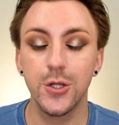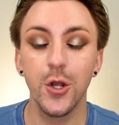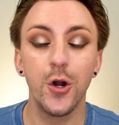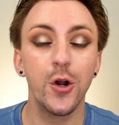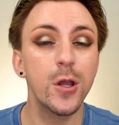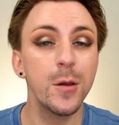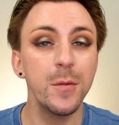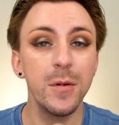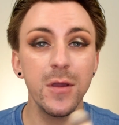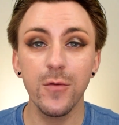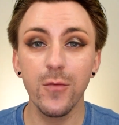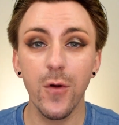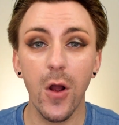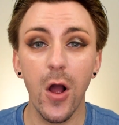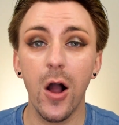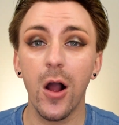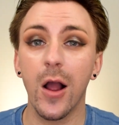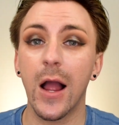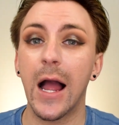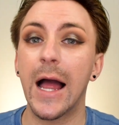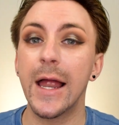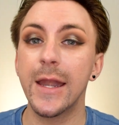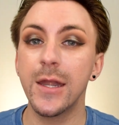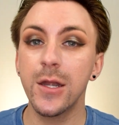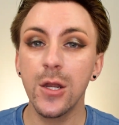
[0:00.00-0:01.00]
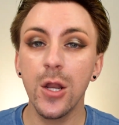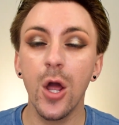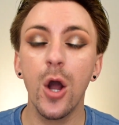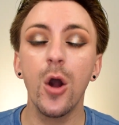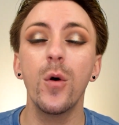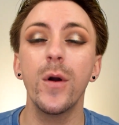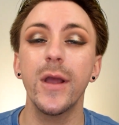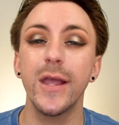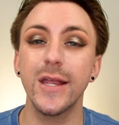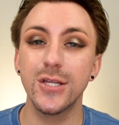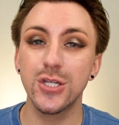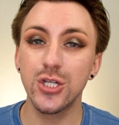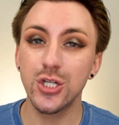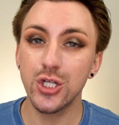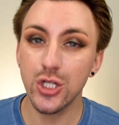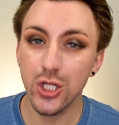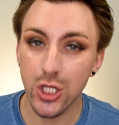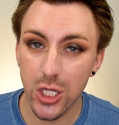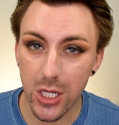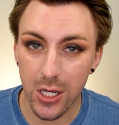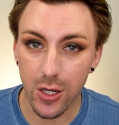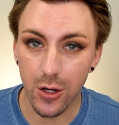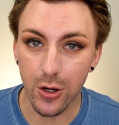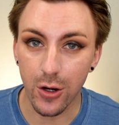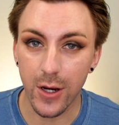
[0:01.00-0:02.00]
Don't get me wrong, I know it's
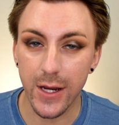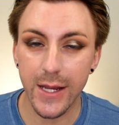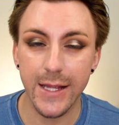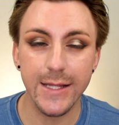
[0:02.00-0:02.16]
sheer.